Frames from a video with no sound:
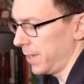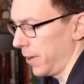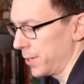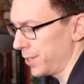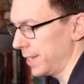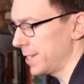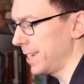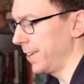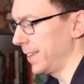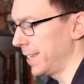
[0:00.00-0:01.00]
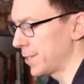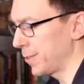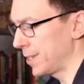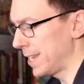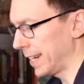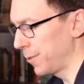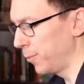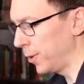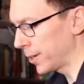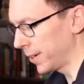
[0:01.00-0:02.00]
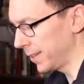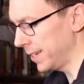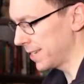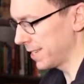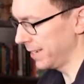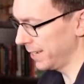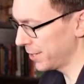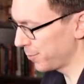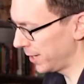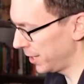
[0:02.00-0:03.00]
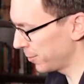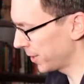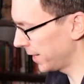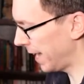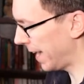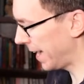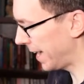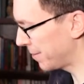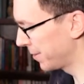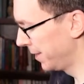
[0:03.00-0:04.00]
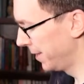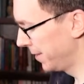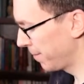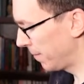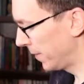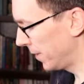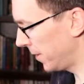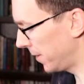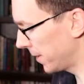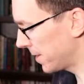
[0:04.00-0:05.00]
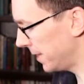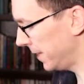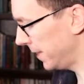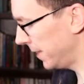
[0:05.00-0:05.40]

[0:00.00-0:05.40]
all right, so let's stare at this for a second. What are these things? Well, we're going to have RT